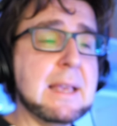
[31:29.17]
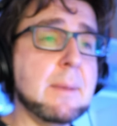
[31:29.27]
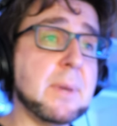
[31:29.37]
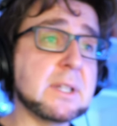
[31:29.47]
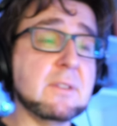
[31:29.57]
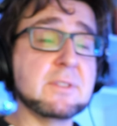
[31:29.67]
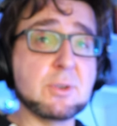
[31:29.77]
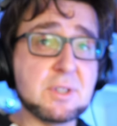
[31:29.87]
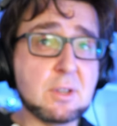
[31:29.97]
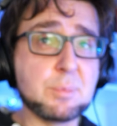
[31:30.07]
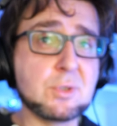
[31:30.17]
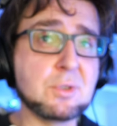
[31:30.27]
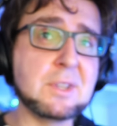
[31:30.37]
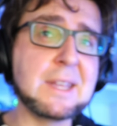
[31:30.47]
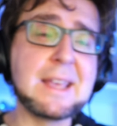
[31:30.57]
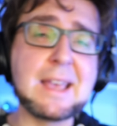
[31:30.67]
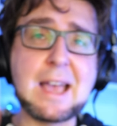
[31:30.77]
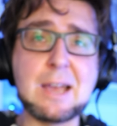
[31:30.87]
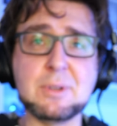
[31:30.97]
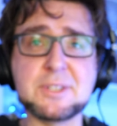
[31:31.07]
But if there is an opportunity,
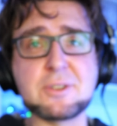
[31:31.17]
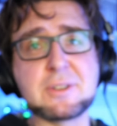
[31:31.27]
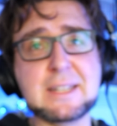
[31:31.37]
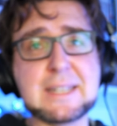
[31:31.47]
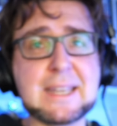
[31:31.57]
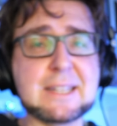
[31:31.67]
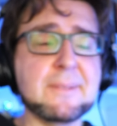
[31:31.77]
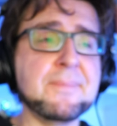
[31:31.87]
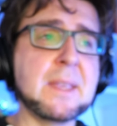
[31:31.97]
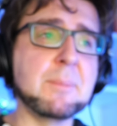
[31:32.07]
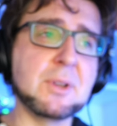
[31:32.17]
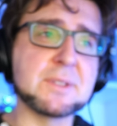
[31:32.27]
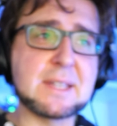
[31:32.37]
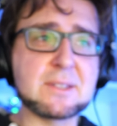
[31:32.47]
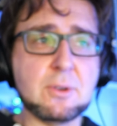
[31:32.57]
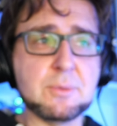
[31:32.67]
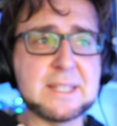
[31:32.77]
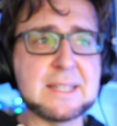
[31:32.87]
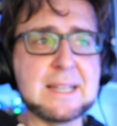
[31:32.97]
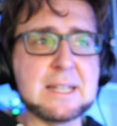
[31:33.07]
I will certainly take it, because that
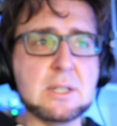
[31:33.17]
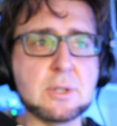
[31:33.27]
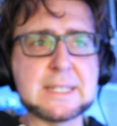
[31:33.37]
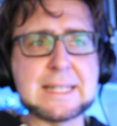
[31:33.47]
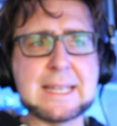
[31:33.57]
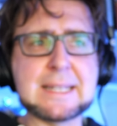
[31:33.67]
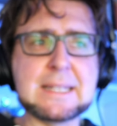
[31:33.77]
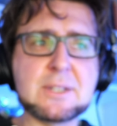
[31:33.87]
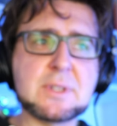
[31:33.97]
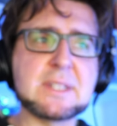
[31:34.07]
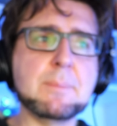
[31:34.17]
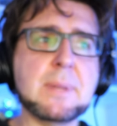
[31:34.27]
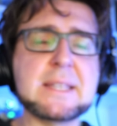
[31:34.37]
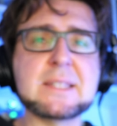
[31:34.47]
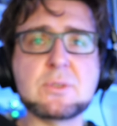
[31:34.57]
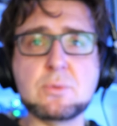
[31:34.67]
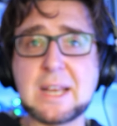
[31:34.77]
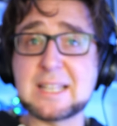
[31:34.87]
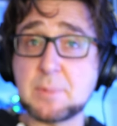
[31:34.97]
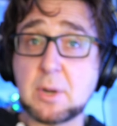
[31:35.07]
always looks like an interesting place to
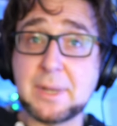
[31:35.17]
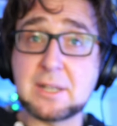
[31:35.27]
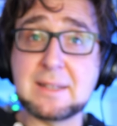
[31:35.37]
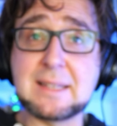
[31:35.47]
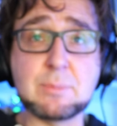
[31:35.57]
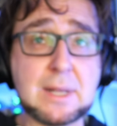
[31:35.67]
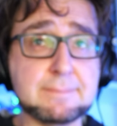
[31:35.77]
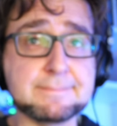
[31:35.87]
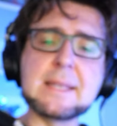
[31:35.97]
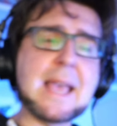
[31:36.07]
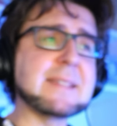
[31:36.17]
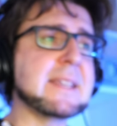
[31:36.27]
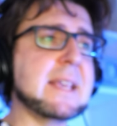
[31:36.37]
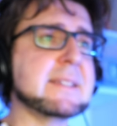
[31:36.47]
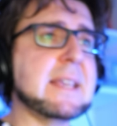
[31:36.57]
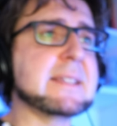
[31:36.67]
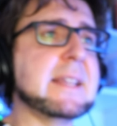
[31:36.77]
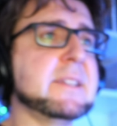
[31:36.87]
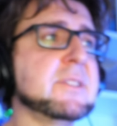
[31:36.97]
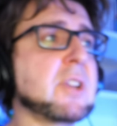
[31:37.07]
experiment in as well. Yes, yes, yes,
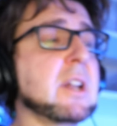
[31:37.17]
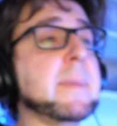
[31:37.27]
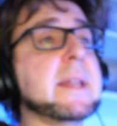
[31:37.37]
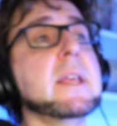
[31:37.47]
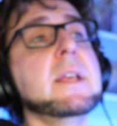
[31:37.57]
ladies and gentlemen.